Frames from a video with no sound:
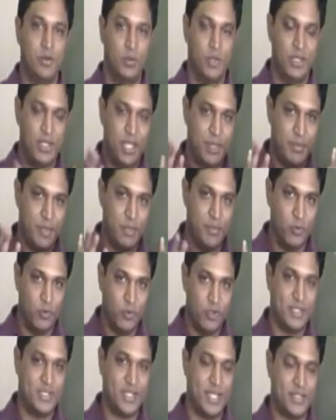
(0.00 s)
will they be
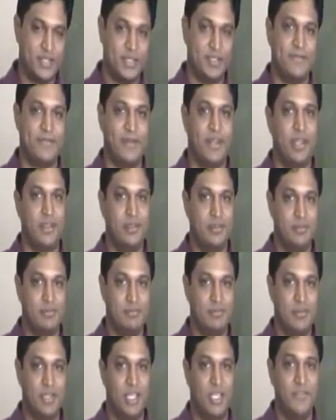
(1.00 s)
more satisfied
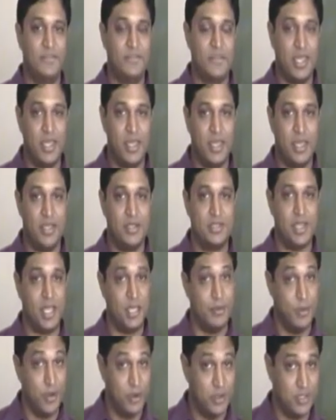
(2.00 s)
if they
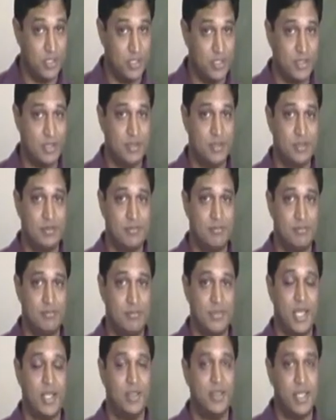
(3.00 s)
get a bonus
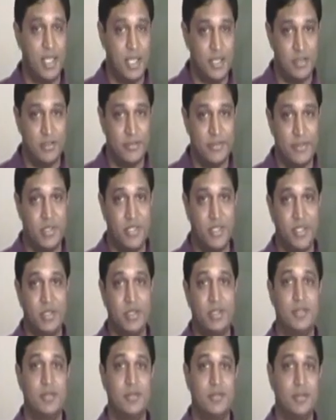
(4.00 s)
at the end of the
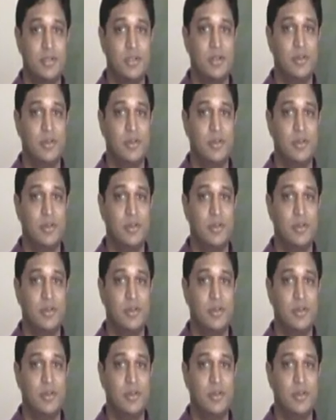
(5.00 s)
year